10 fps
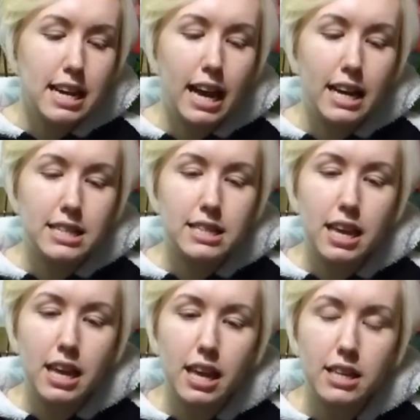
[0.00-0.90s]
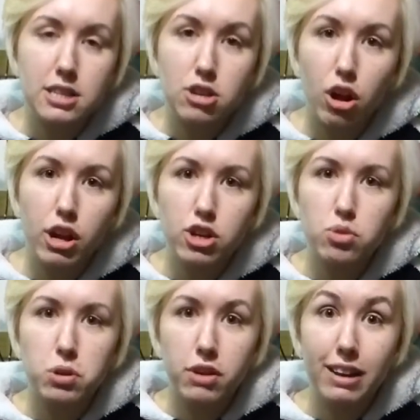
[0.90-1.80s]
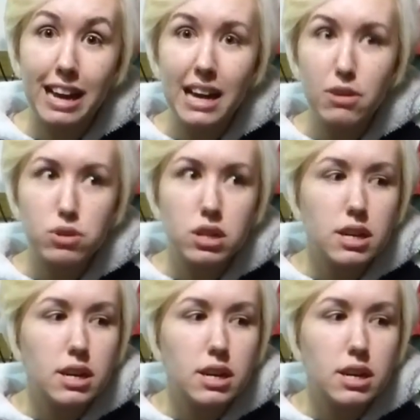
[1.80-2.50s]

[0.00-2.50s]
as his knowledge would have allowed.